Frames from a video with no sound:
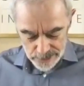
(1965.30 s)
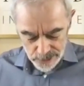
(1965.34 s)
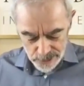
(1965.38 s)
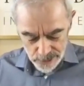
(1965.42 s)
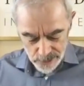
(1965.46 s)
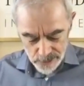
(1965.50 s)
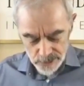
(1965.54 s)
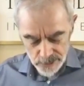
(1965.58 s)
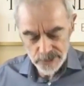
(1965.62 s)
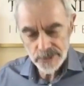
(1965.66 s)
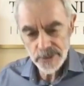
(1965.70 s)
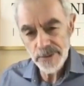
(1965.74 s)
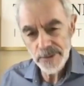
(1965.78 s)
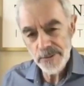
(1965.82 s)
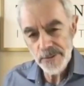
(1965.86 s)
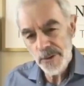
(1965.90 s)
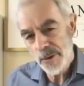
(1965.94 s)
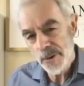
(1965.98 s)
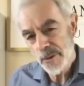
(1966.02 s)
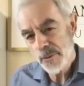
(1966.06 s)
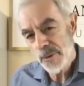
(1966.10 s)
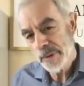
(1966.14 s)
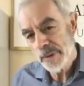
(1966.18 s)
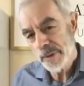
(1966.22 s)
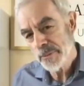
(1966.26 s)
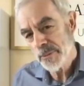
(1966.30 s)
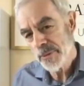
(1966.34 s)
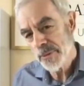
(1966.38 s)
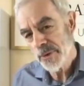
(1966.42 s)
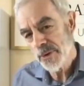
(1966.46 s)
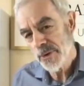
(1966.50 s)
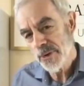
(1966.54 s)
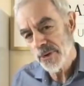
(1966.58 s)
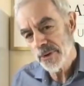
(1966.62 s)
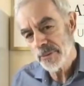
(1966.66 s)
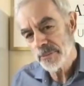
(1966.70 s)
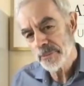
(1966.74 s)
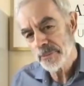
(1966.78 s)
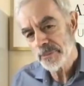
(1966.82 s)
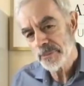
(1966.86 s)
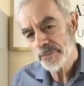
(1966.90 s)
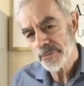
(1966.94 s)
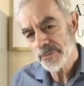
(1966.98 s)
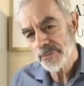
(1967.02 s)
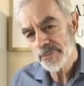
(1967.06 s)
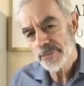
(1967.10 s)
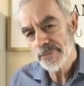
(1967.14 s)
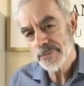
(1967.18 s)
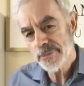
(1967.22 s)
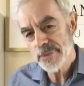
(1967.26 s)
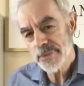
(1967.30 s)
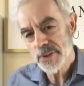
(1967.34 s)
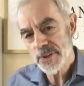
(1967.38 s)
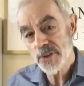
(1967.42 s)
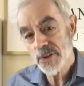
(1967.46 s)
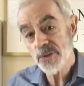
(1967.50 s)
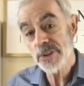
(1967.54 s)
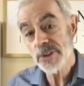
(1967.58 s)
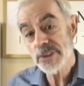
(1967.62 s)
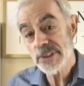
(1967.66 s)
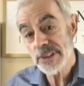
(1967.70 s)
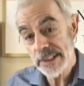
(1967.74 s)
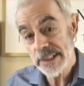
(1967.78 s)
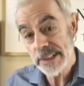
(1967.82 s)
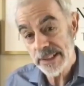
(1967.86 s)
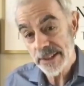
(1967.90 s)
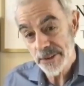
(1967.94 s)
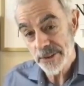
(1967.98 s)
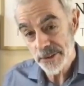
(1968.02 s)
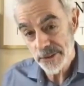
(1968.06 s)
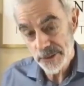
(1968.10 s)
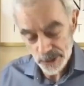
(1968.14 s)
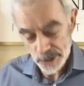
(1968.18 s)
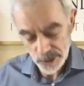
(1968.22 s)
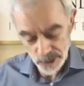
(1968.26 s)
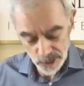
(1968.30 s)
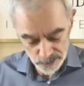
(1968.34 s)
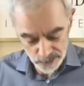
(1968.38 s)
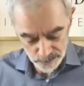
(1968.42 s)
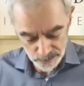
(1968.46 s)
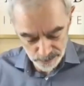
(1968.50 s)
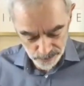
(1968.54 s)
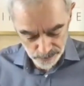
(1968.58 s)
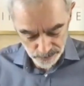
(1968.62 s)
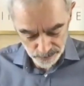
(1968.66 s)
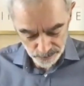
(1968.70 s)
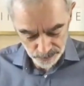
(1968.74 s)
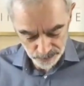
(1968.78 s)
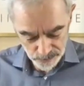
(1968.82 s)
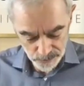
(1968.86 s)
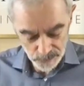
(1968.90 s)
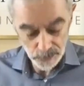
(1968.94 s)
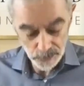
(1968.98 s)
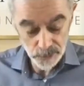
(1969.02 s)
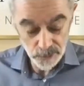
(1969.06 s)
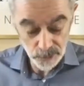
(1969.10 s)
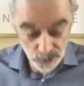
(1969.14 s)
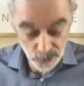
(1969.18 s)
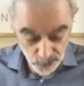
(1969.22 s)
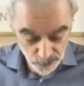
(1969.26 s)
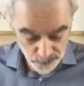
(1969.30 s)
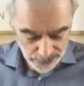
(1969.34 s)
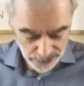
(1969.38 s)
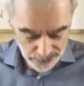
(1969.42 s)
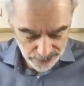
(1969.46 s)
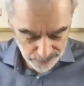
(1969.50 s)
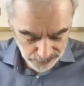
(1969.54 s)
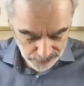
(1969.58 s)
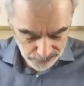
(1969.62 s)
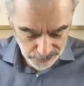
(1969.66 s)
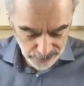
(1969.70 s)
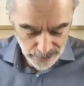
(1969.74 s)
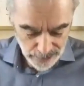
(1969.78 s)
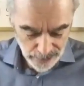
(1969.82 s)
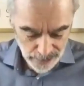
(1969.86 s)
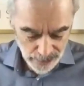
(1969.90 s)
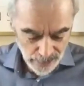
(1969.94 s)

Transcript: So I've got one more critique on your paper.